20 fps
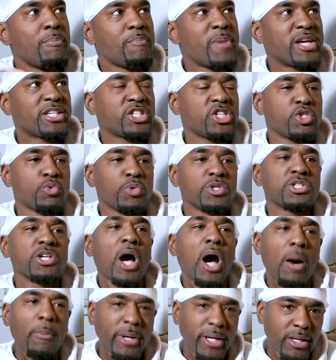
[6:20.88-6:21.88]
message was
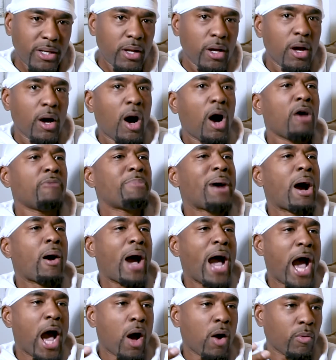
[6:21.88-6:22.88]
coming about
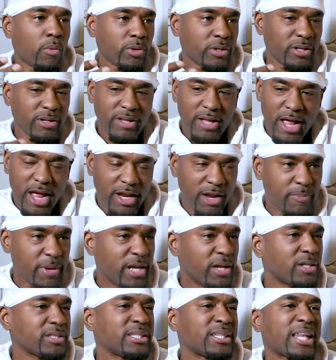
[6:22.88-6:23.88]
how the enemy
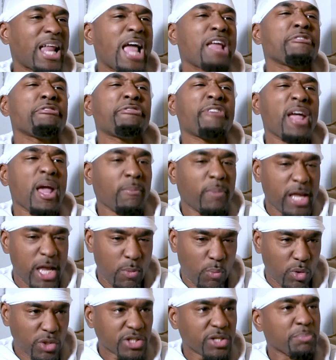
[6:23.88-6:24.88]
doesn't like family. He
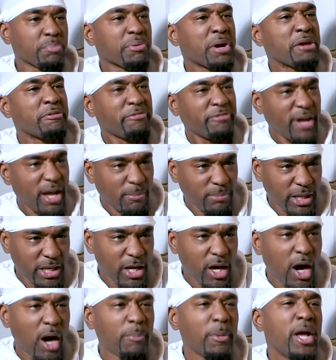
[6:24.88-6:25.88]
wants to break
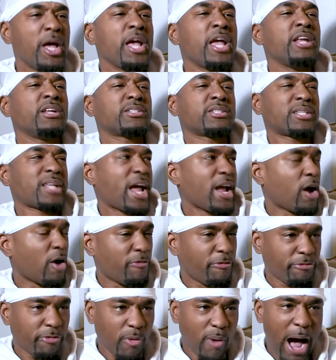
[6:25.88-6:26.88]
family up. He doesn't like a
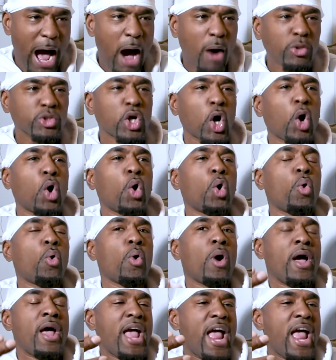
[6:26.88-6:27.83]
full household.